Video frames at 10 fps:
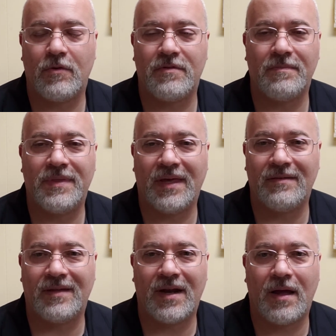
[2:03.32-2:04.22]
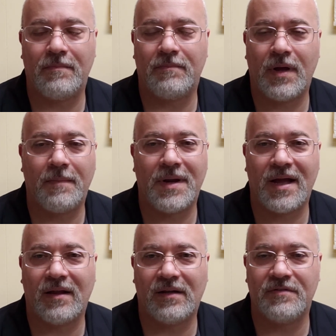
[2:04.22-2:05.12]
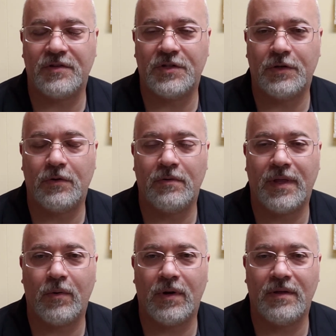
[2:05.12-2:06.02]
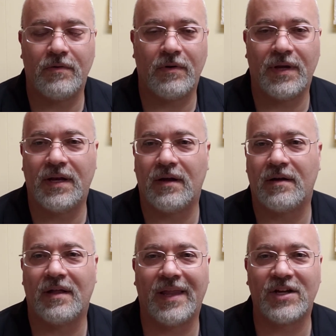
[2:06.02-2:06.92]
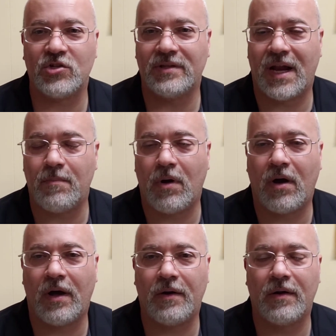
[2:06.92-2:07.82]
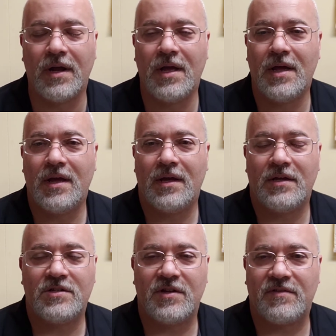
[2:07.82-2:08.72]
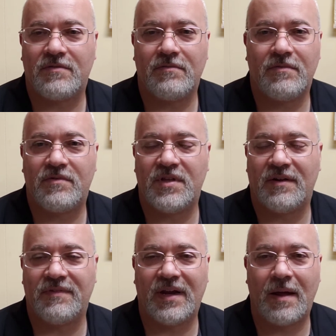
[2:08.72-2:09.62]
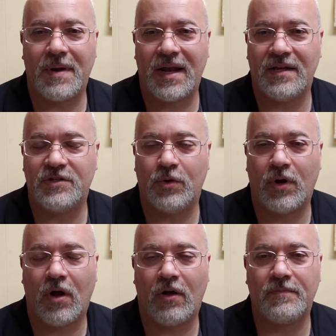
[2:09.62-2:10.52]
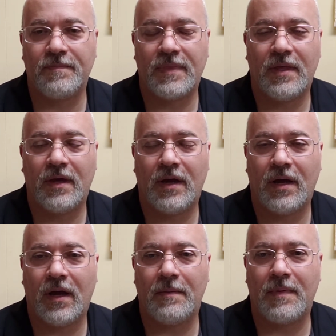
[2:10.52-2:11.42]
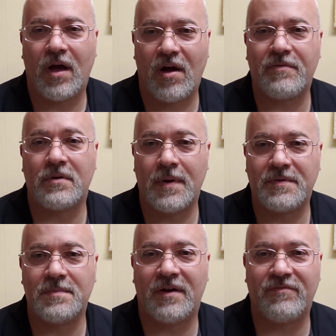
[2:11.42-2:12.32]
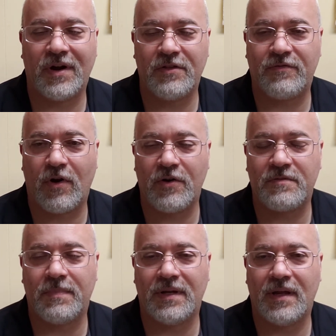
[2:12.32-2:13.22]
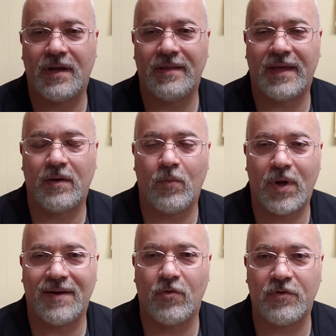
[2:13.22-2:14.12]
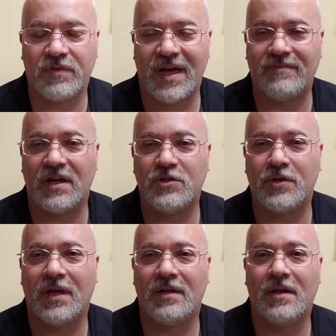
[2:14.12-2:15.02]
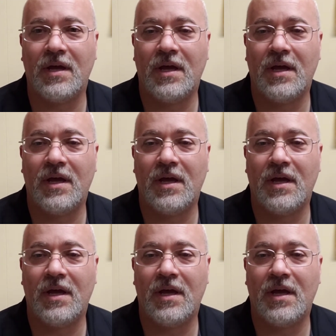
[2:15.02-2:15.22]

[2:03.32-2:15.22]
or some things that I'm not going to listen to. They were either in a collection that I bought or just stuff that I'm not into at all. I offered them up to my friends first, and then whatever was left I took in